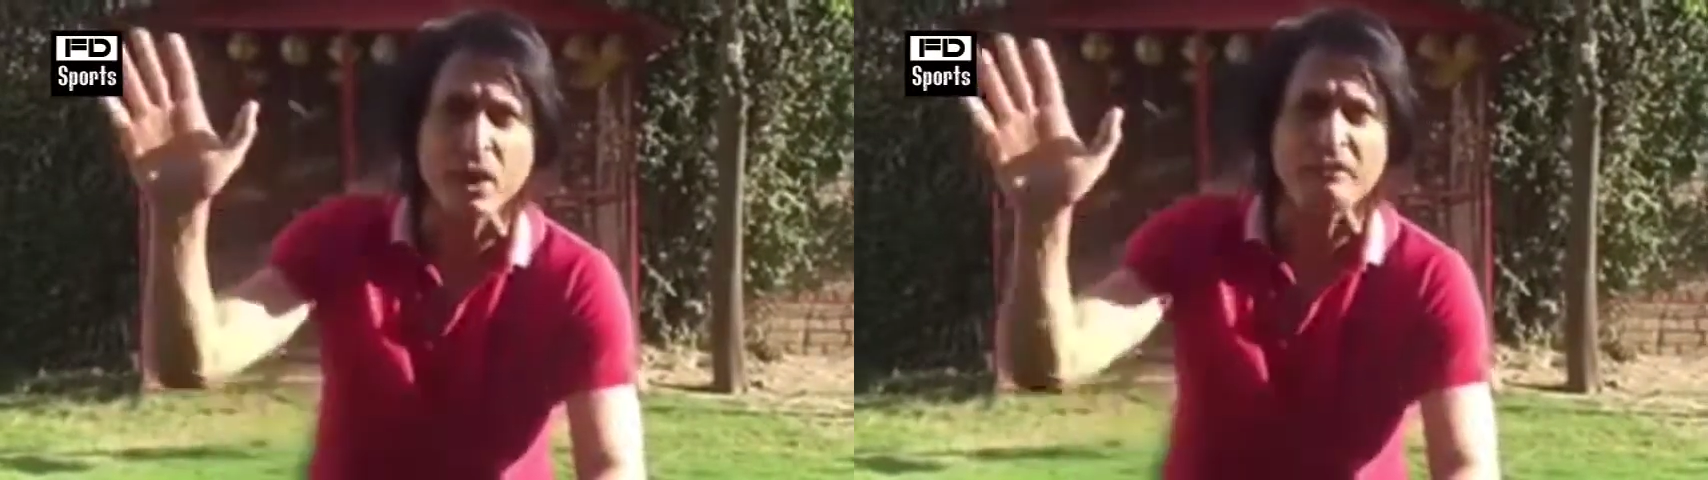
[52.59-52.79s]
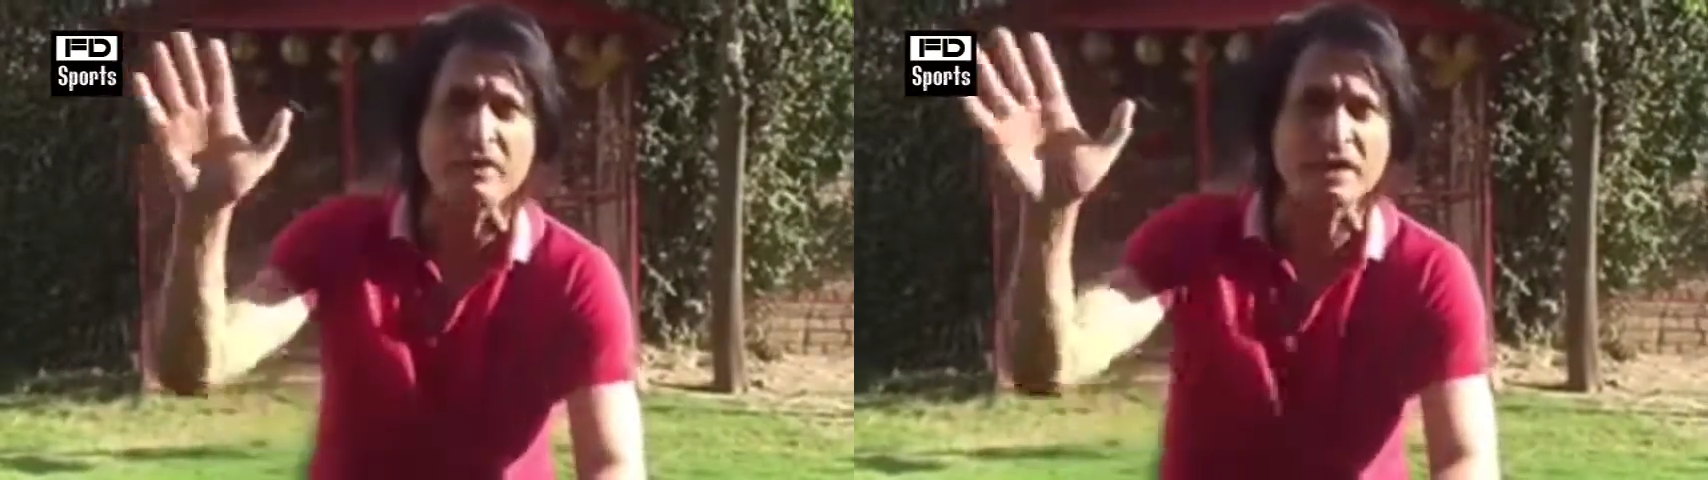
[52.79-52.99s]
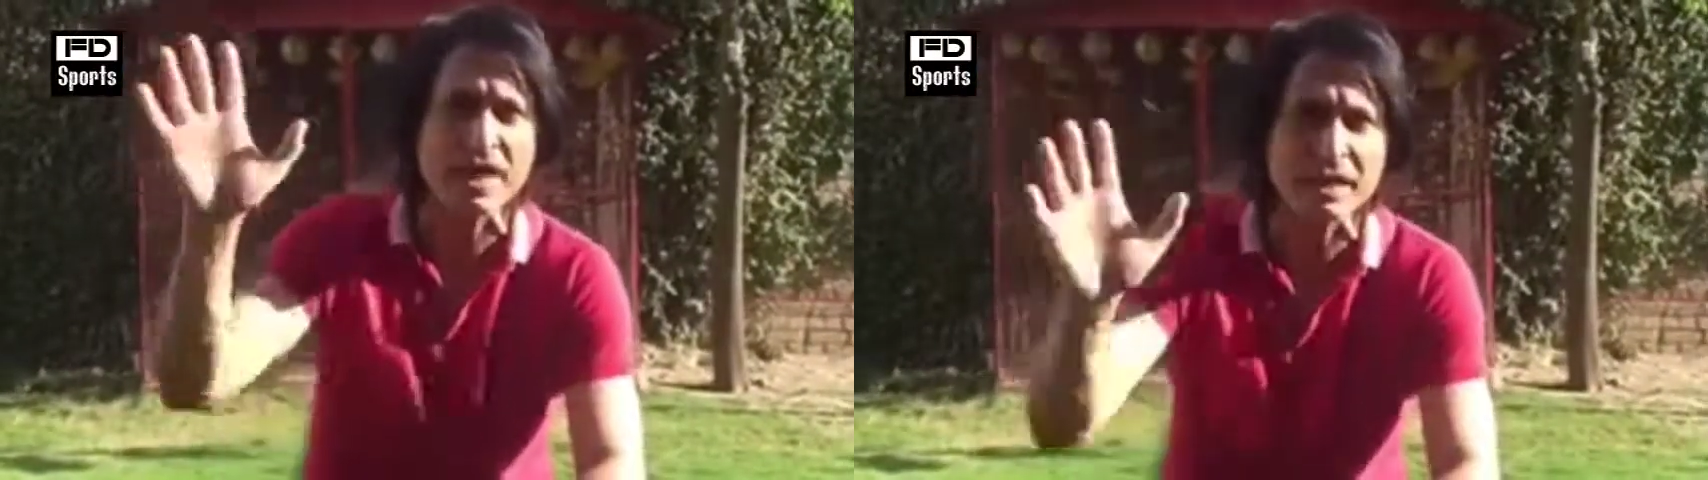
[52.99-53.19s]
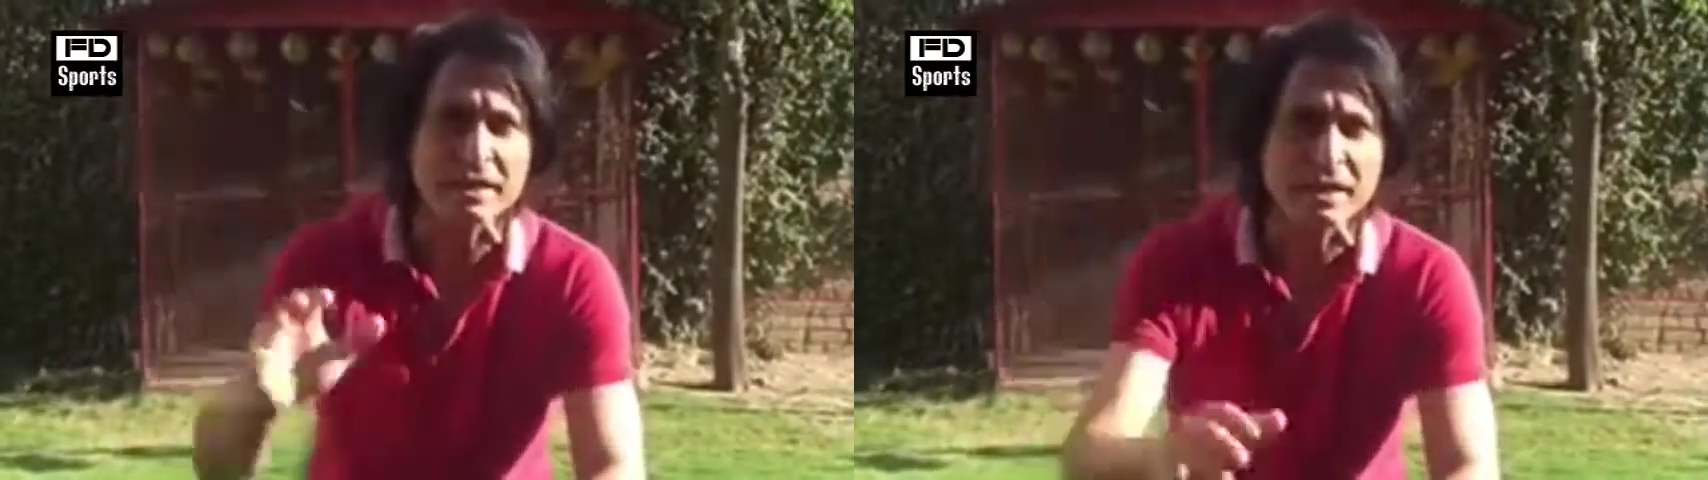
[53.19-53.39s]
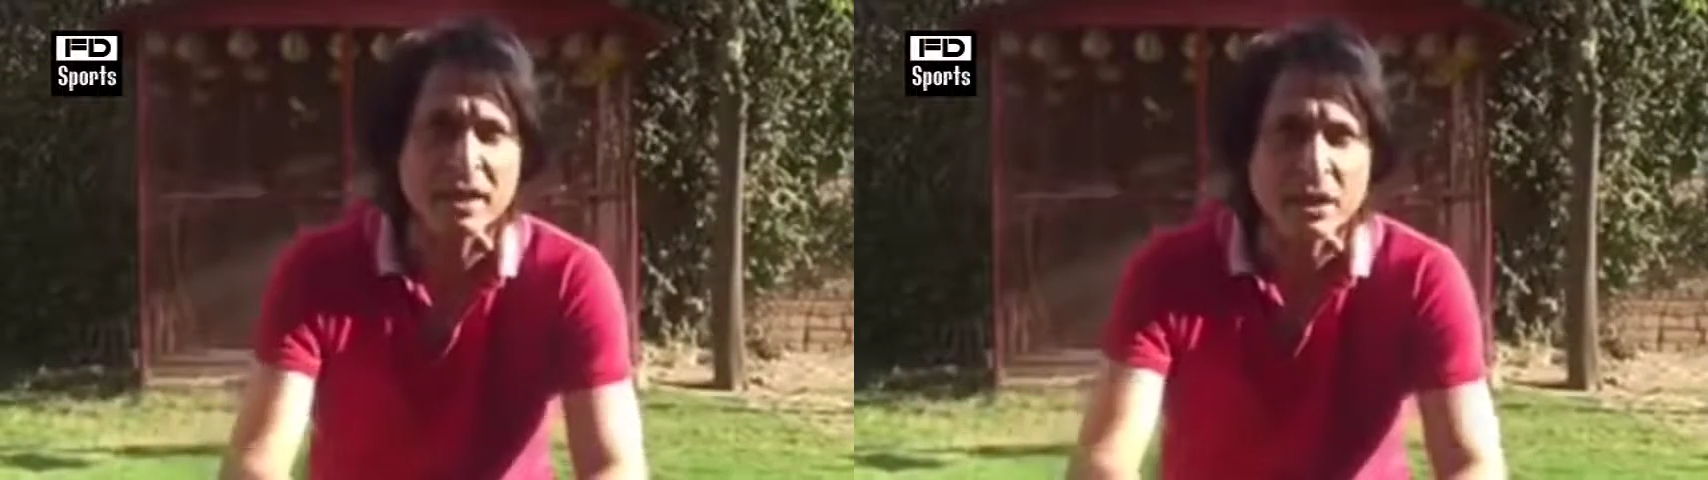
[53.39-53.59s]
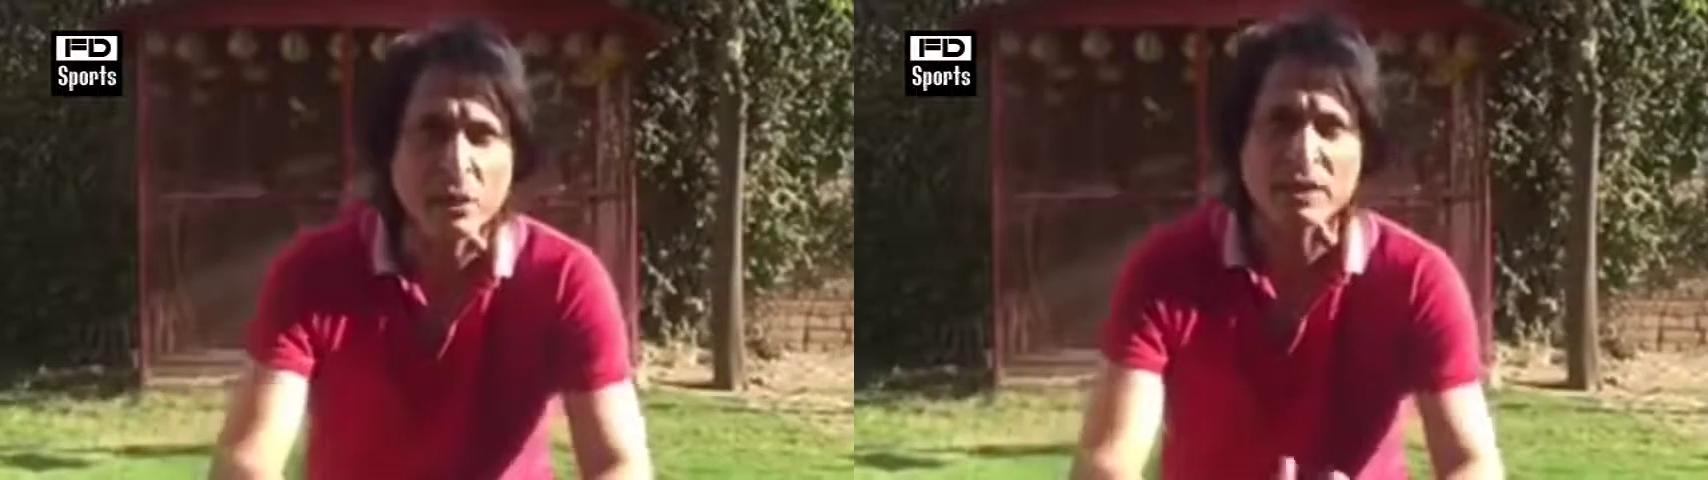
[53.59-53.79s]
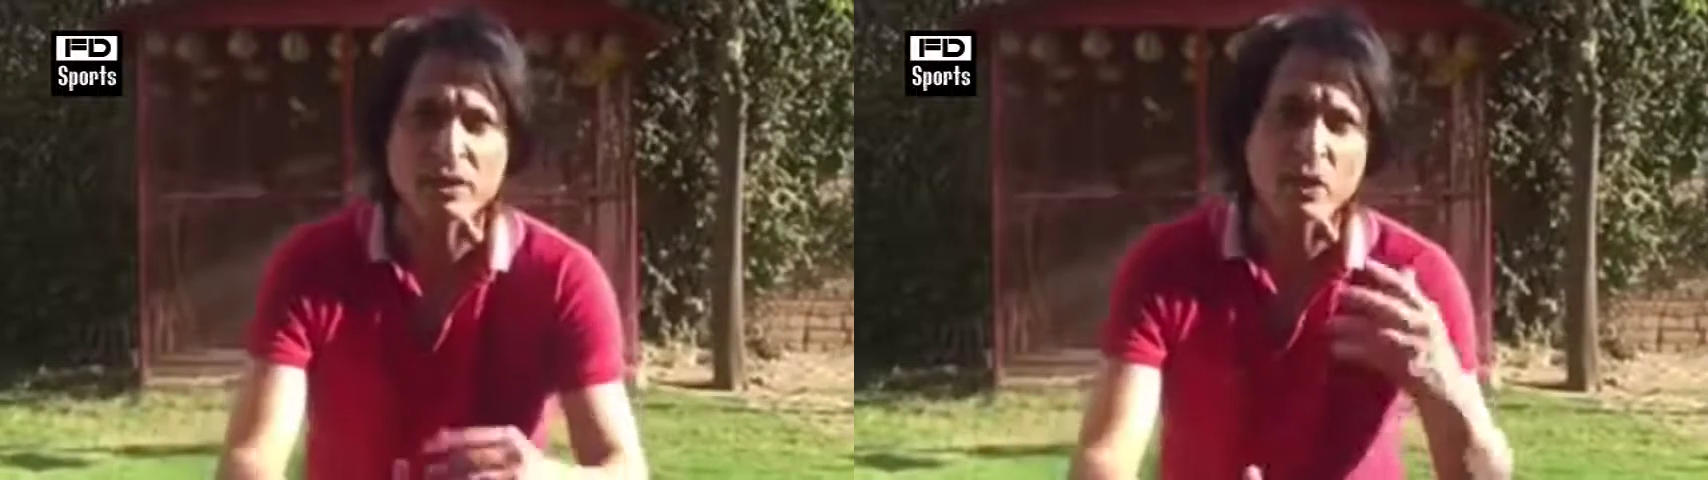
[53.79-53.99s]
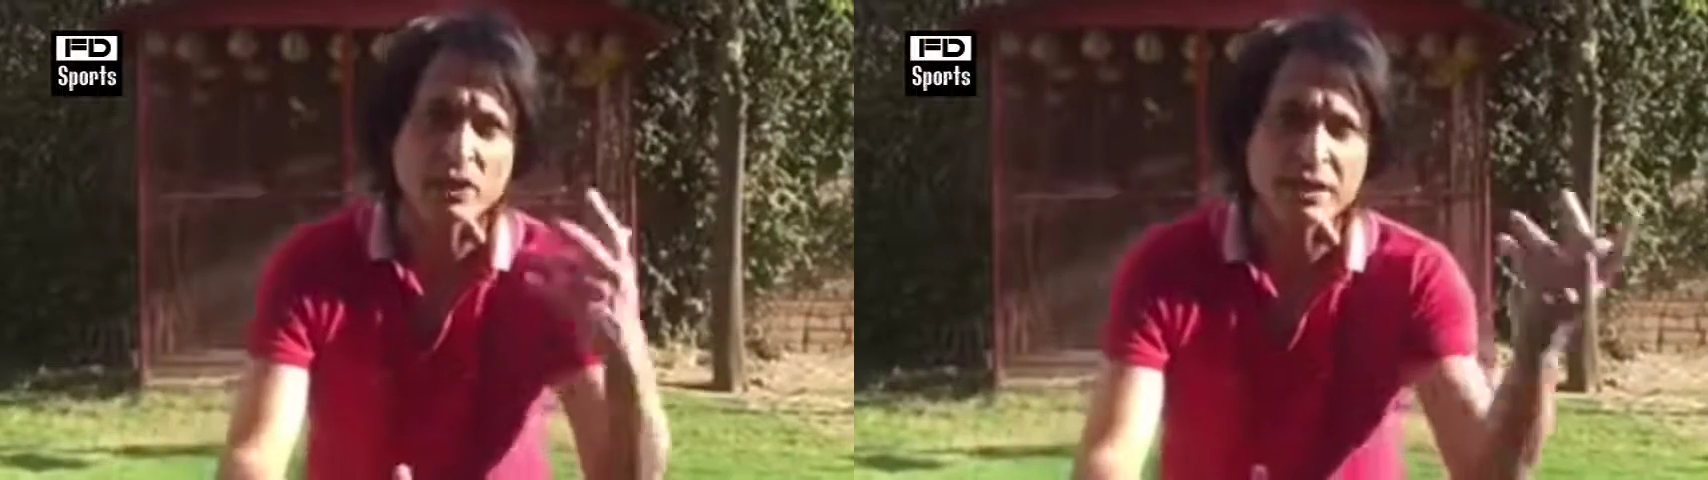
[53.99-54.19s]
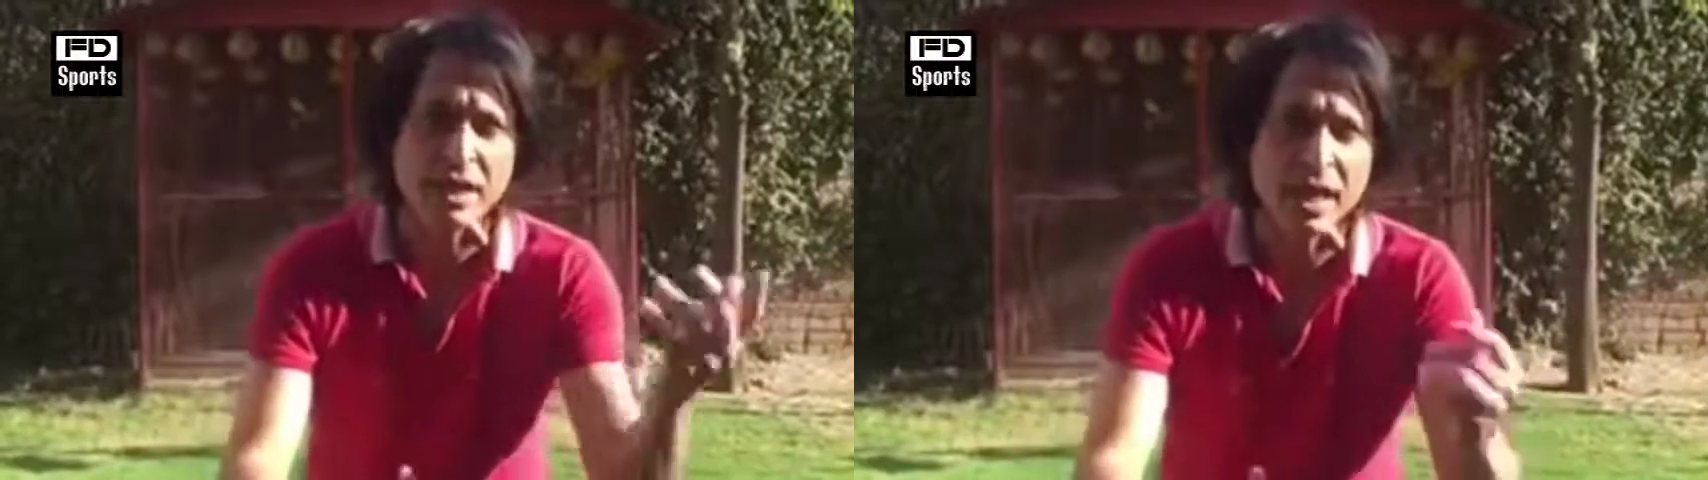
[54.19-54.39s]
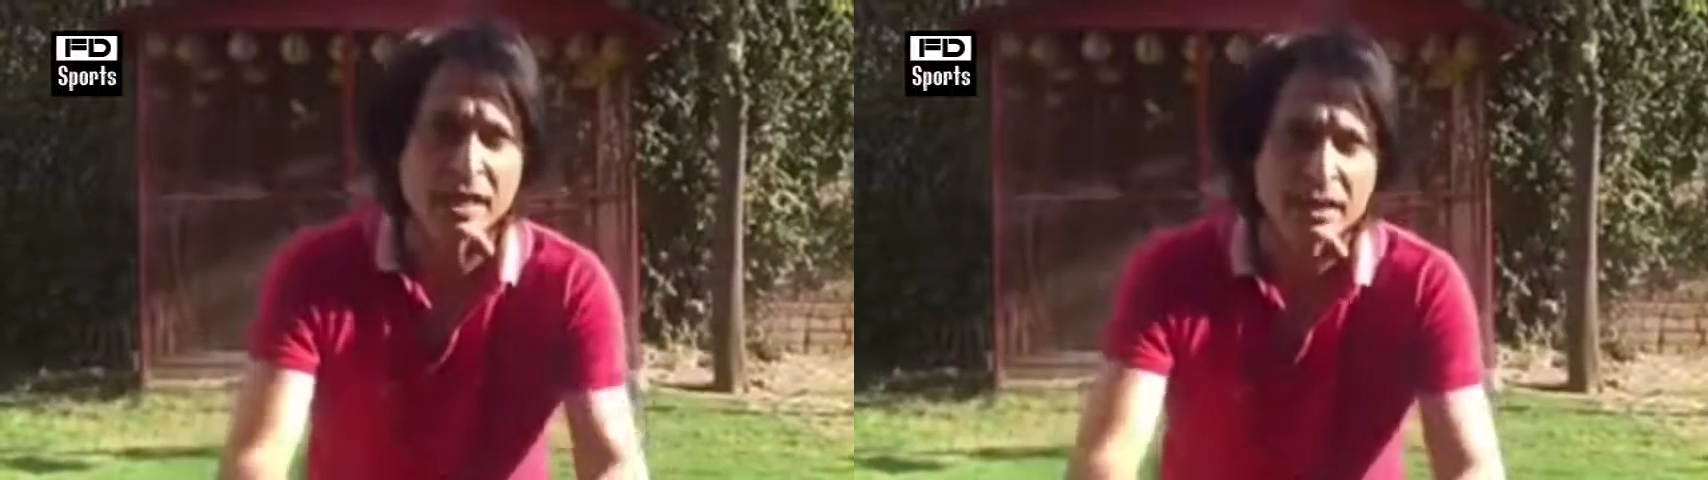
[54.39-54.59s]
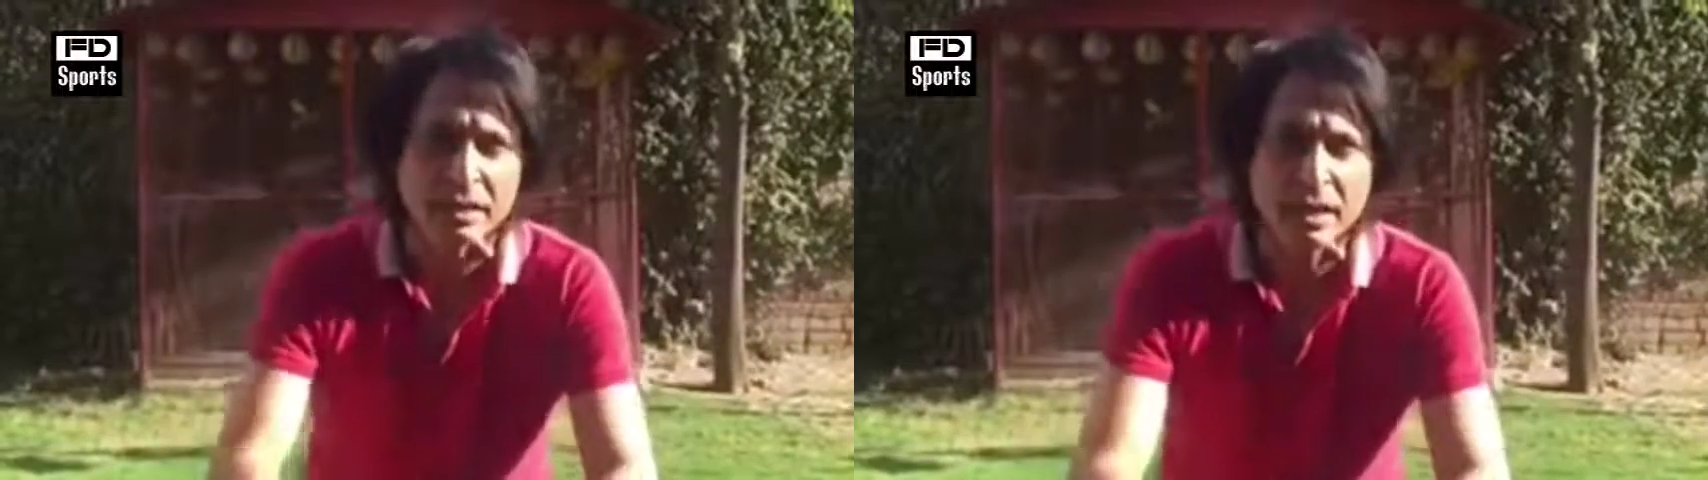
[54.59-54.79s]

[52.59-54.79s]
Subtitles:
of the talent who has crossed the line.